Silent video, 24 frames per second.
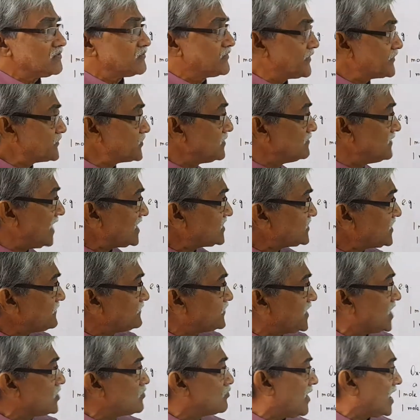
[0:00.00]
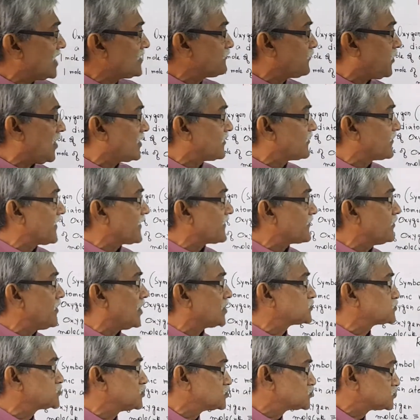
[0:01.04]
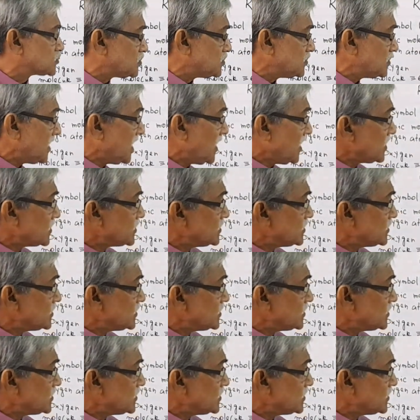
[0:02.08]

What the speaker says: just to multiply 1.6022